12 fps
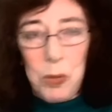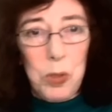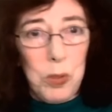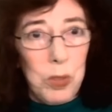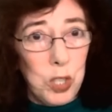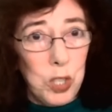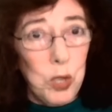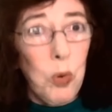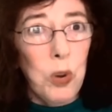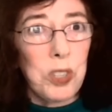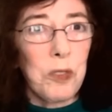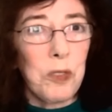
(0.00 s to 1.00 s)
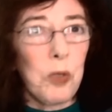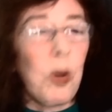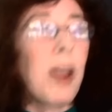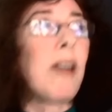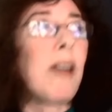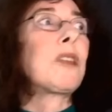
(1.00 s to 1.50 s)
the source on the
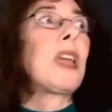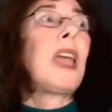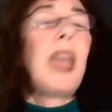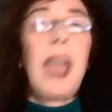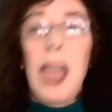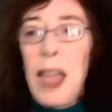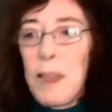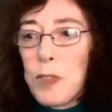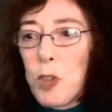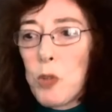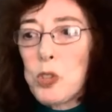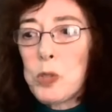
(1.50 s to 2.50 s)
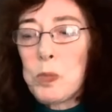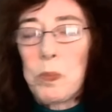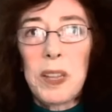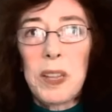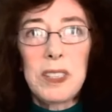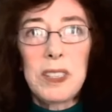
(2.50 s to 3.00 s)
ground, and those
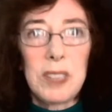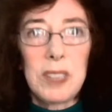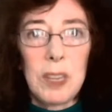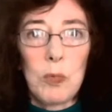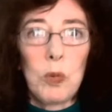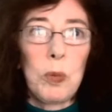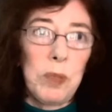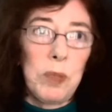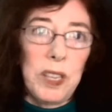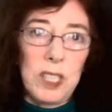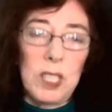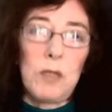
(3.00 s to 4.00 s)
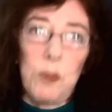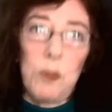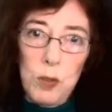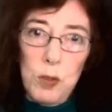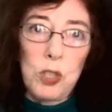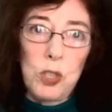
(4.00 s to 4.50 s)
places then will be places for
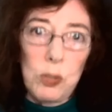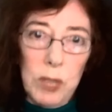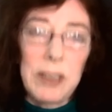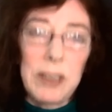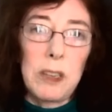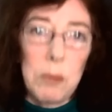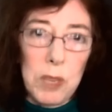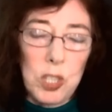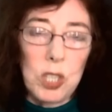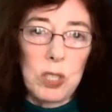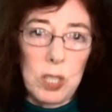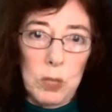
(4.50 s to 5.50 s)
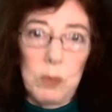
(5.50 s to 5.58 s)
future landed missions.